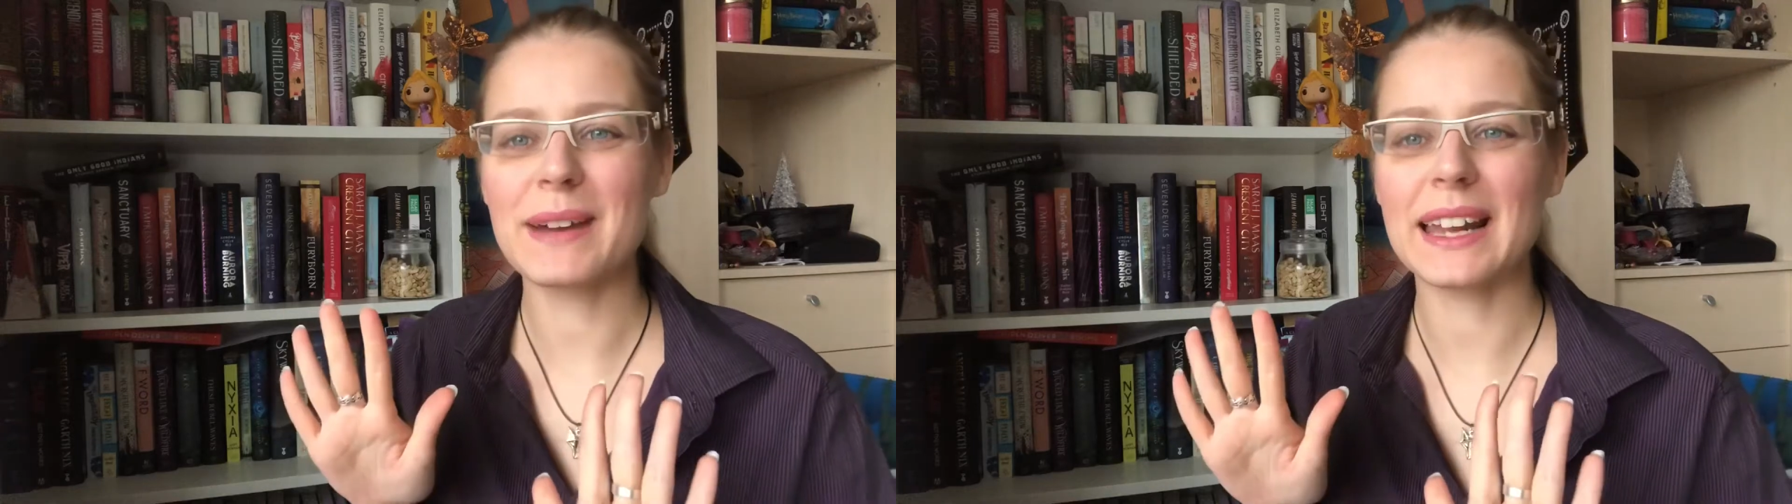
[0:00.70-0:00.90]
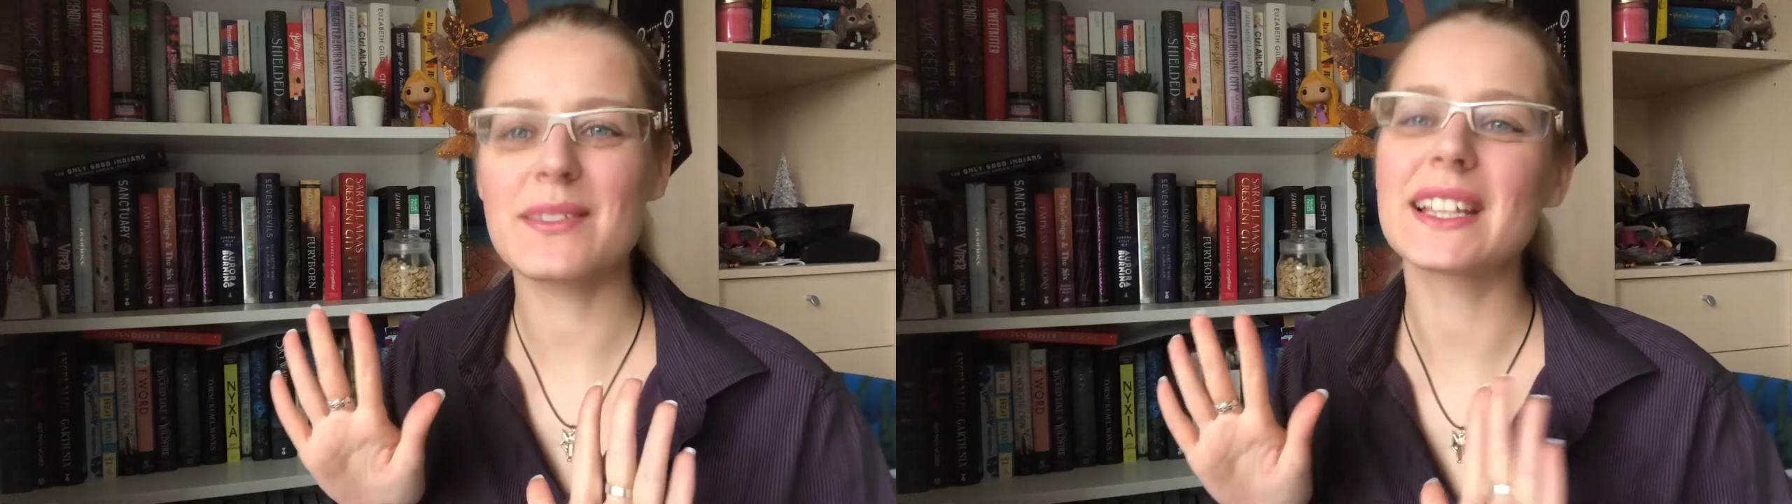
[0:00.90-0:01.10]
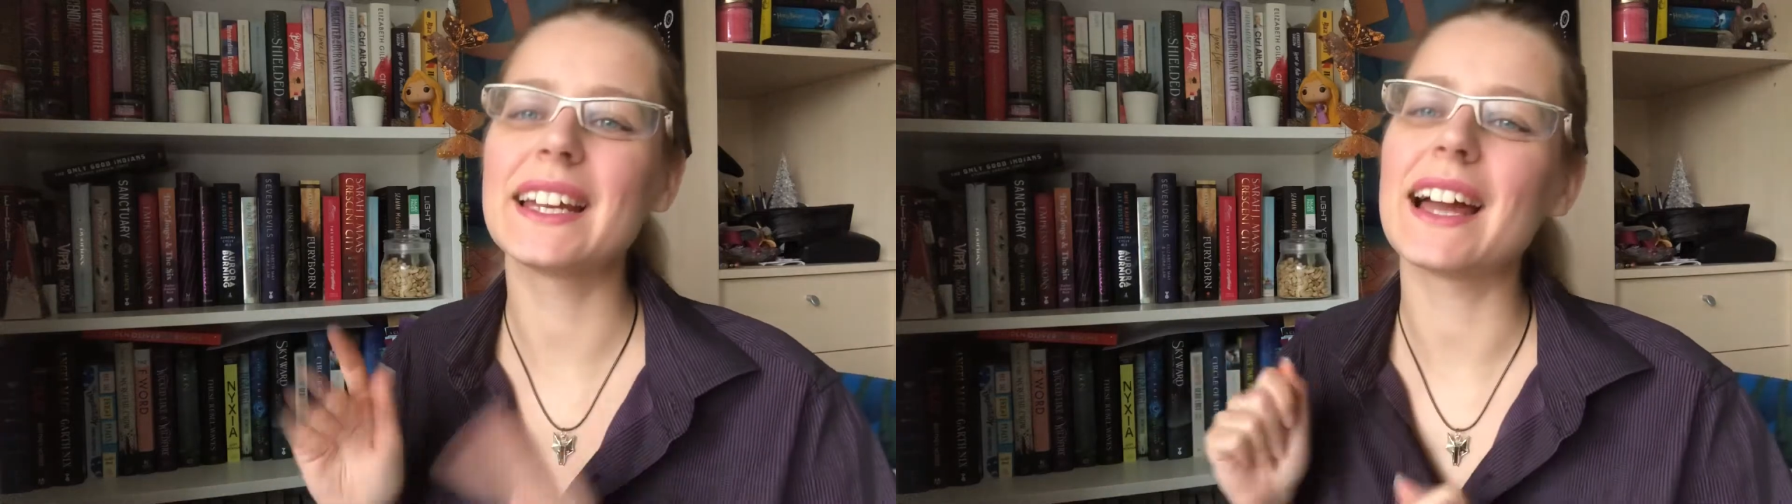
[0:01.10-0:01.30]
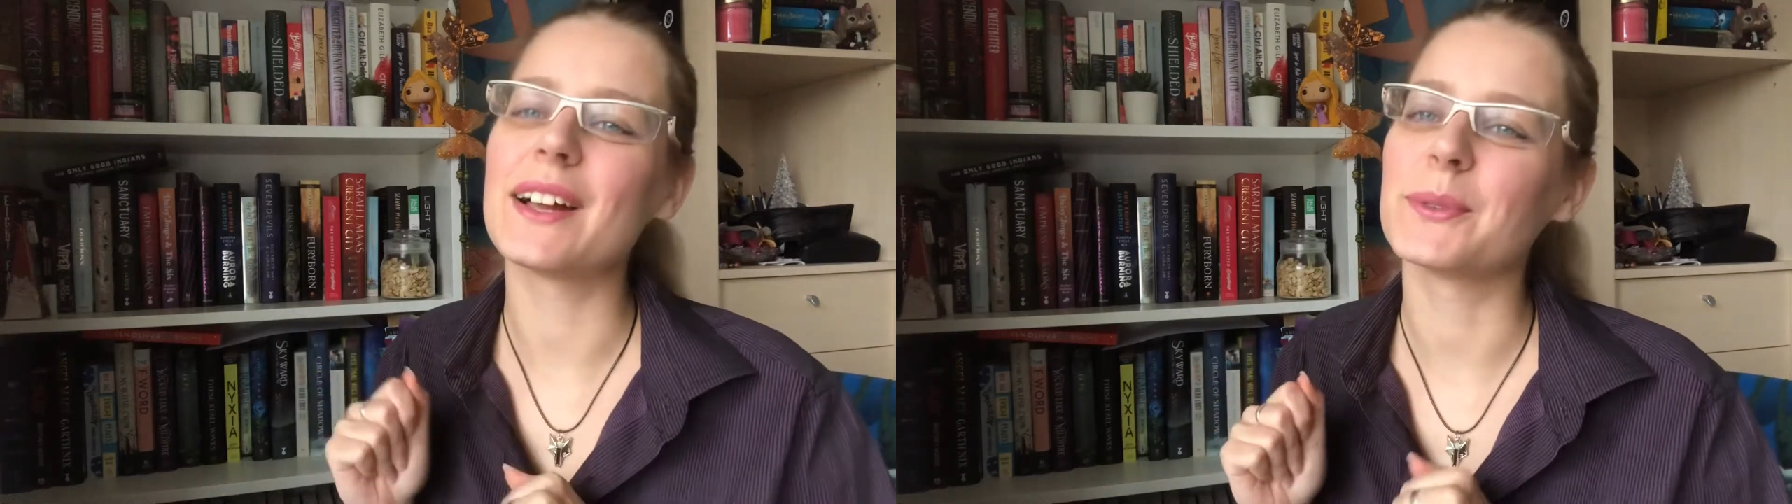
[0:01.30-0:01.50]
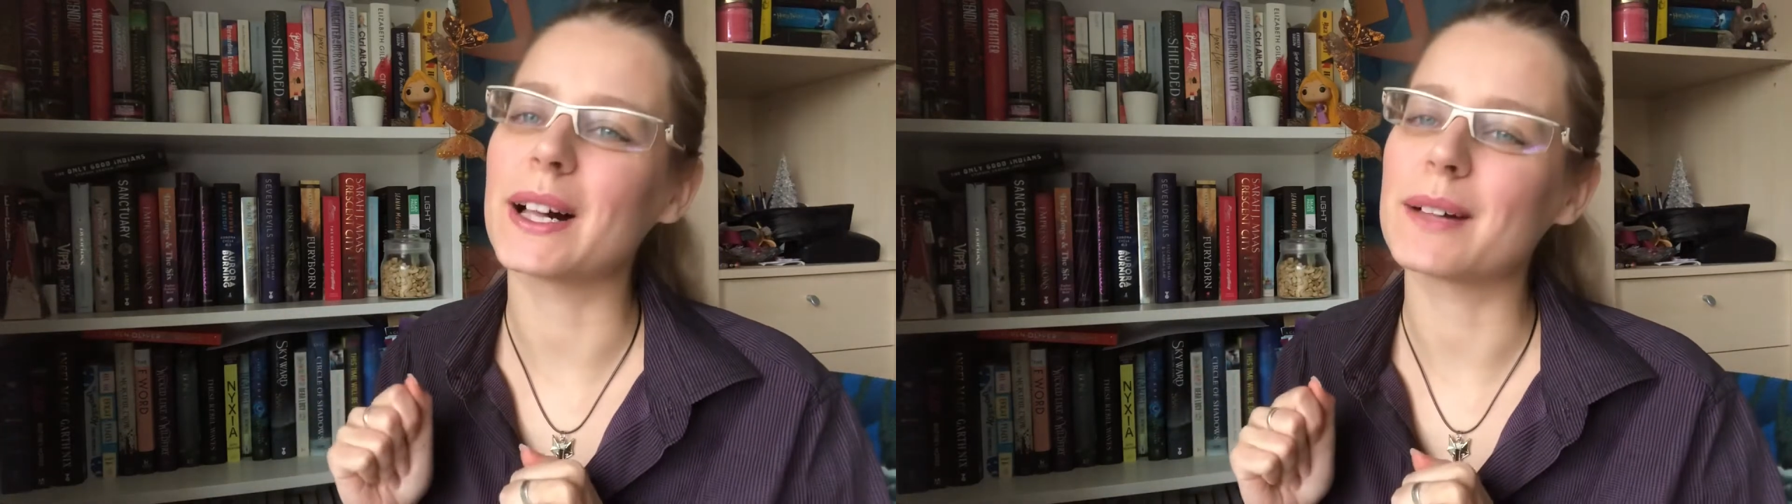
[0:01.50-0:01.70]
is Liene
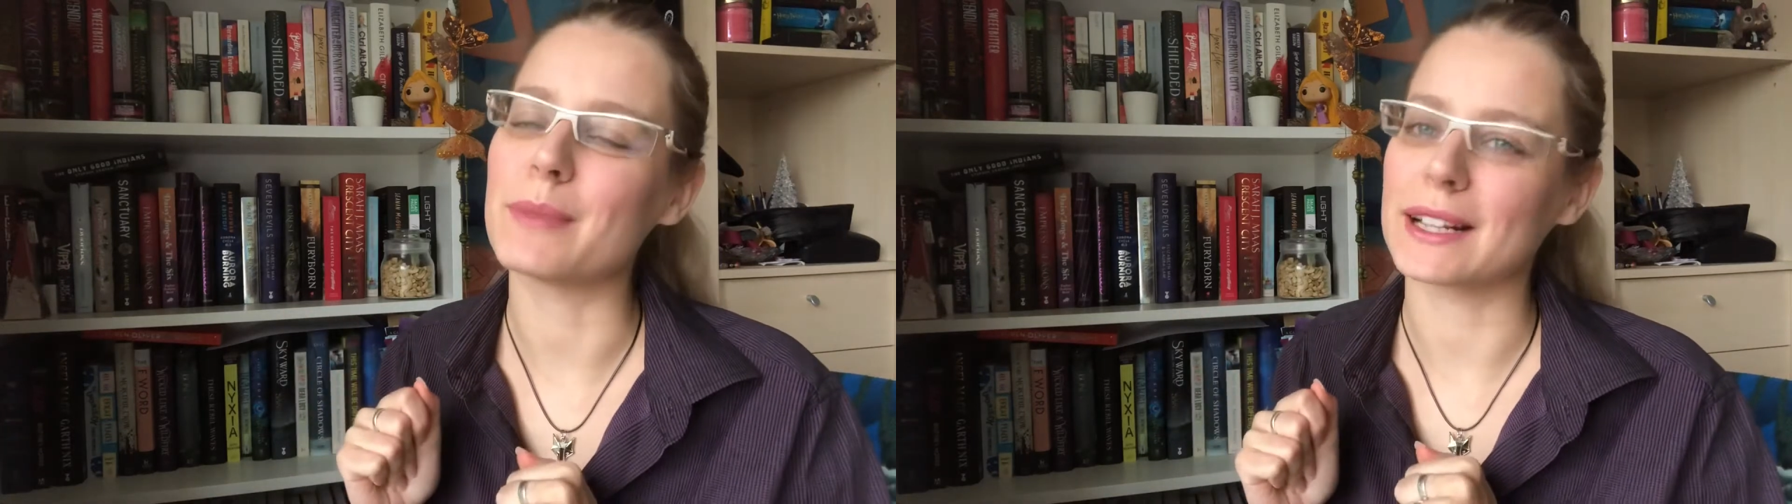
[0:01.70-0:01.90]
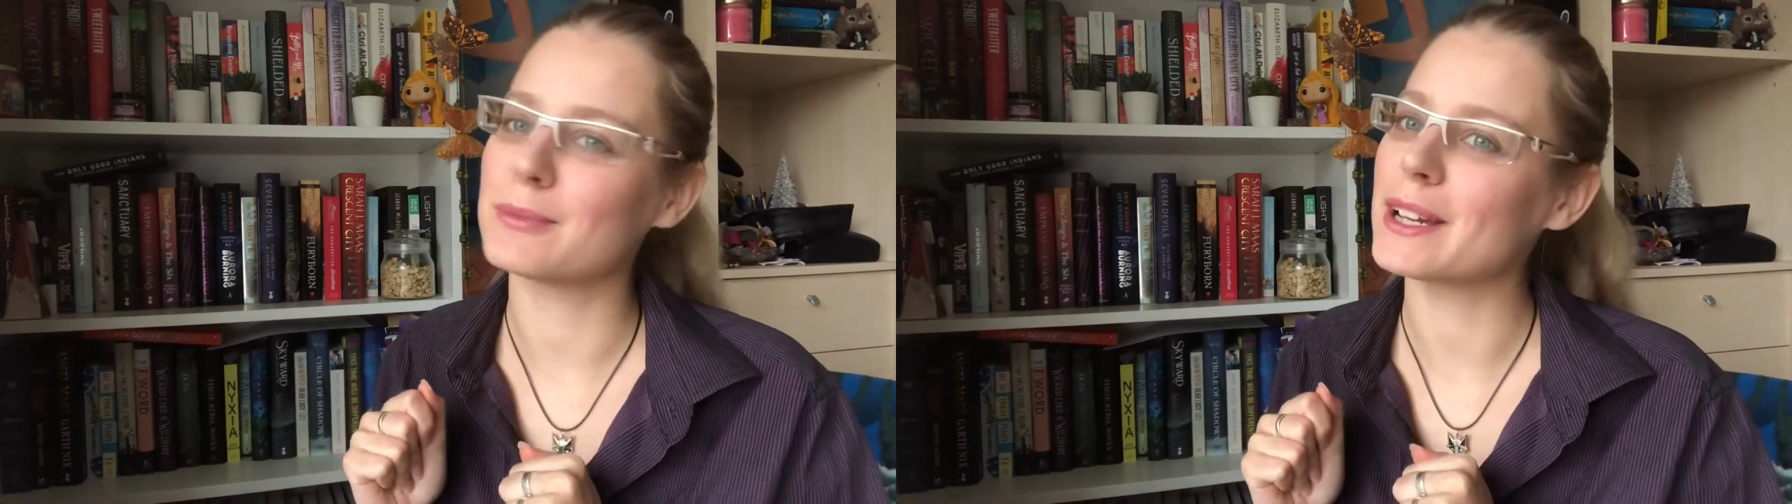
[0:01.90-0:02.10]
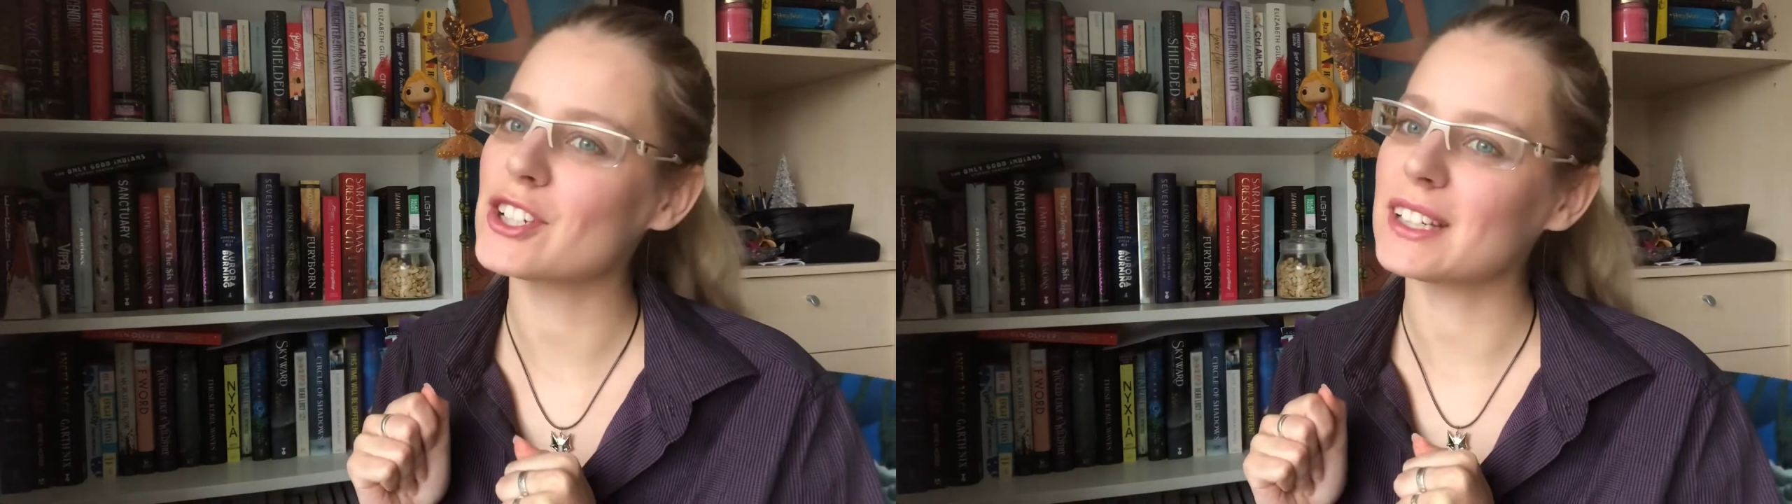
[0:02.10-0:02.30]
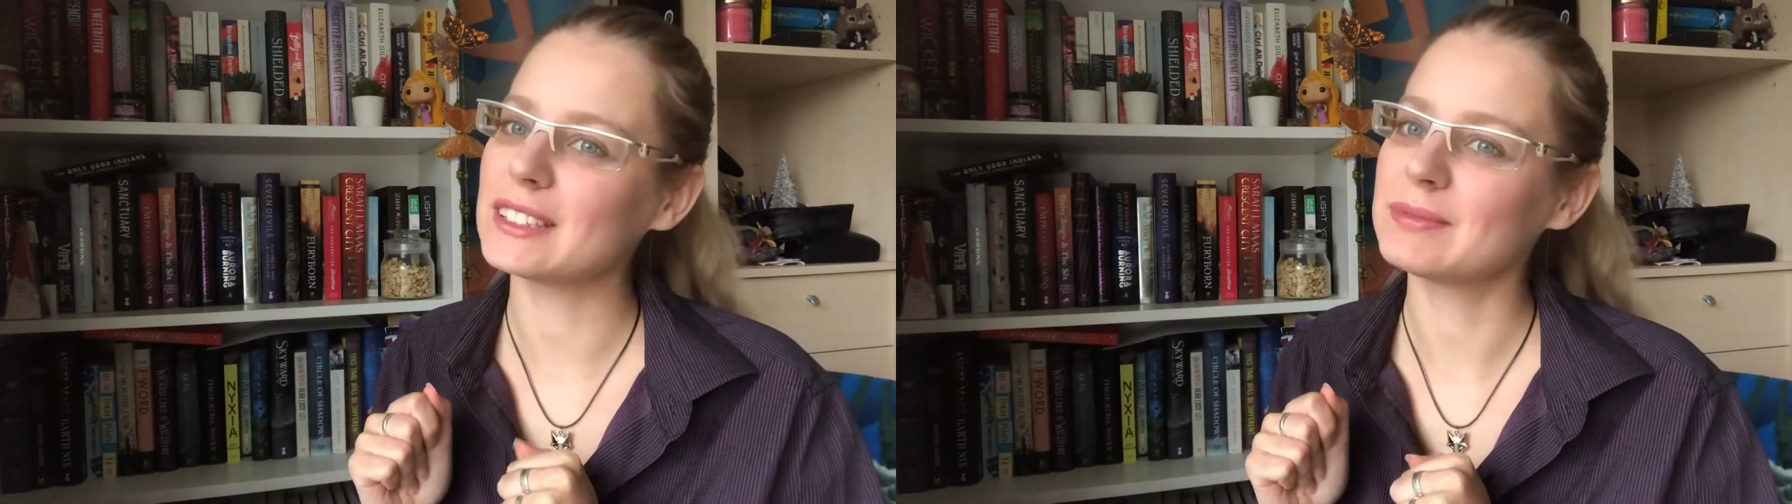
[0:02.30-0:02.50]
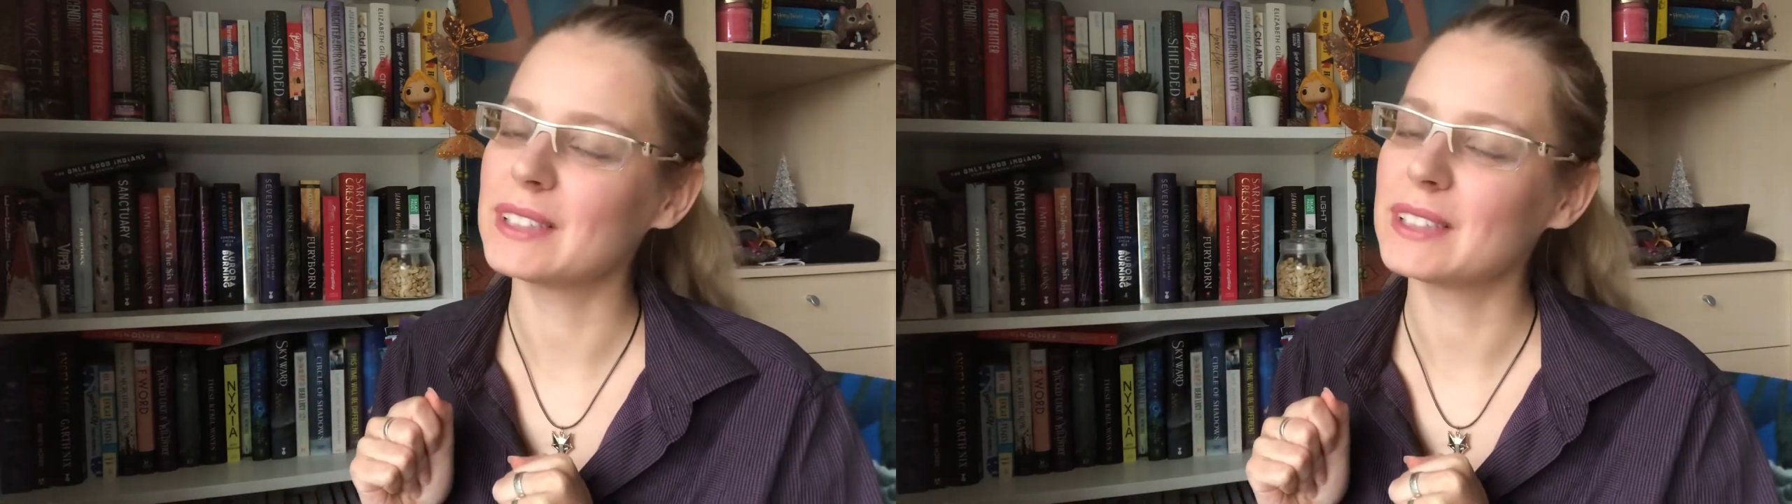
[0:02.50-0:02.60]
and welcome back to my channel.